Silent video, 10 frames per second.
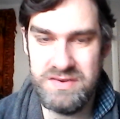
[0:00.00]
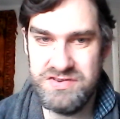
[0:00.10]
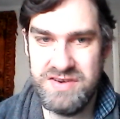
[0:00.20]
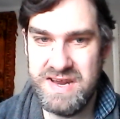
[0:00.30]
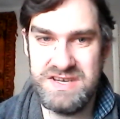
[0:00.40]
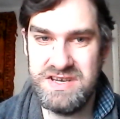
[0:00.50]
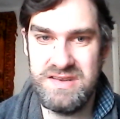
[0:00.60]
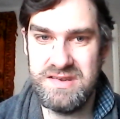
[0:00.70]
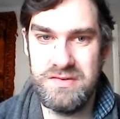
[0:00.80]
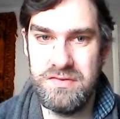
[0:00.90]
trashy
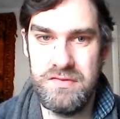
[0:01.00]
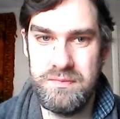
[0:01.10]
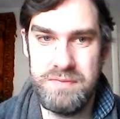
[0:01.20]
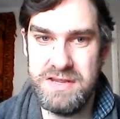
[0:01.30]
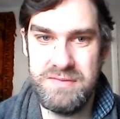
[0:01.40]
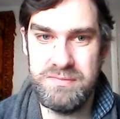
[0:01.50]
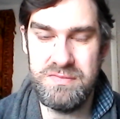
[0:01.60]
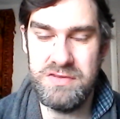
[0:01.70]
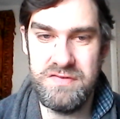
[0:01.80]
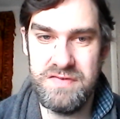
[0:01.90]
sort of
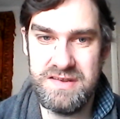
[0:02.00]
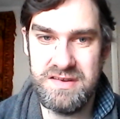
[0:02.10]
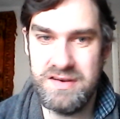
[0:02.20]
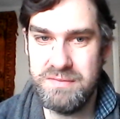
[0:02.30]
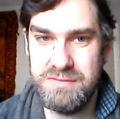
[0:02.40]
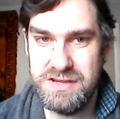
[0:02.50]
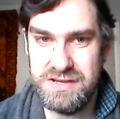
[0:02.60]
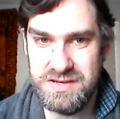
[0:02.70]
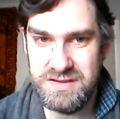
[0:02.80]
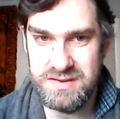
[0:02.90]
B-movie type
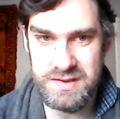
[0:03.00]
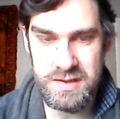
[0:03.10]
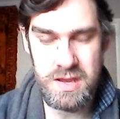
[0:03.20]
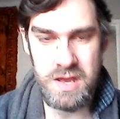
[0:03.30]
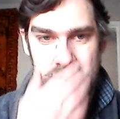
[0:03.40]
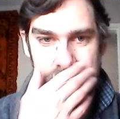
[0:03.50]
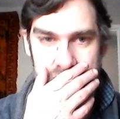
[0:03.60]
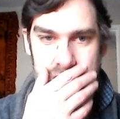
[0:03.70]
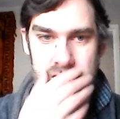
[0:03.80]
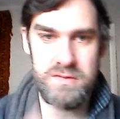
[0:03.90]
pictures.
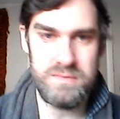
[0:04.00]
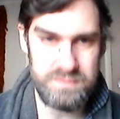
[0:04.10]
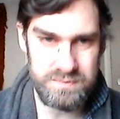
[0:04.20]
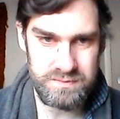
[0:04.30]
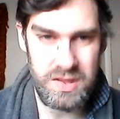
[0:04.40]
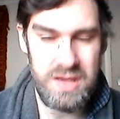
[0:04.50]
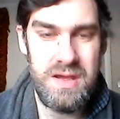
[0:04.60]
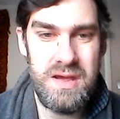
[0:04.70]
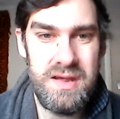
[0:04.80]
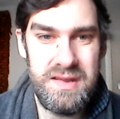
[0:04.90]

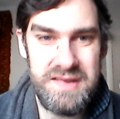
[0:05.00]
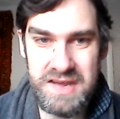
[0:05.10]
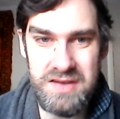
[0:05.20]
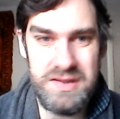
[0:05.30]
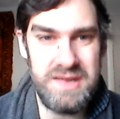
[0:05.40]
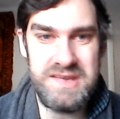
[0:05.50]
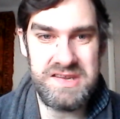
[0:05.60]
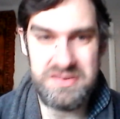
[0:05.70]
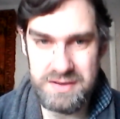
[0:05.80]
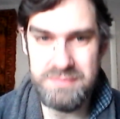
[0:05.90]
So
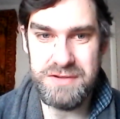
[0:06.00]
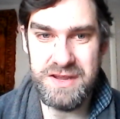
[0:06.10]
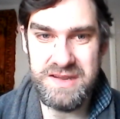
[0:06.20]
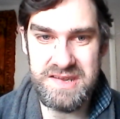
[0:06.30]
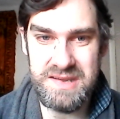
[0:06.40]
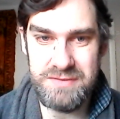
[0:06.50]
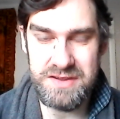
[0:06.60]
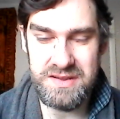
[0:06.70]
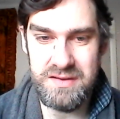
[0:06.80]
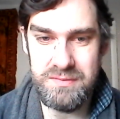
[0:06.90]
this screenplay
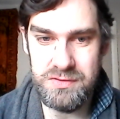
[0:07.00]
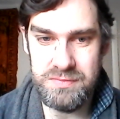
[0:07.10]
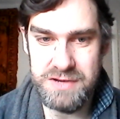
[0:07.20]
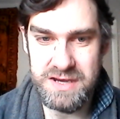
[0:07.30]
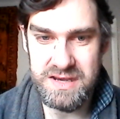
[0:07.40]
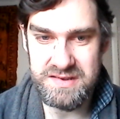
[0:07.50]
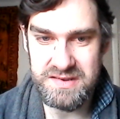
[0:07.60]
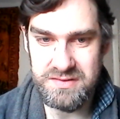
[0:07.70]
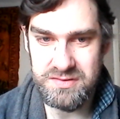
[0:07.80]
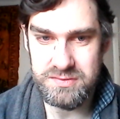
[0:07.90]
seems a lot more
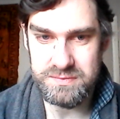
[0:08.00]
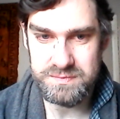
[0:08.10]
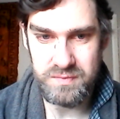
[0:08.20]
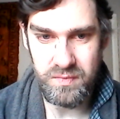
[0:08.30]
personal.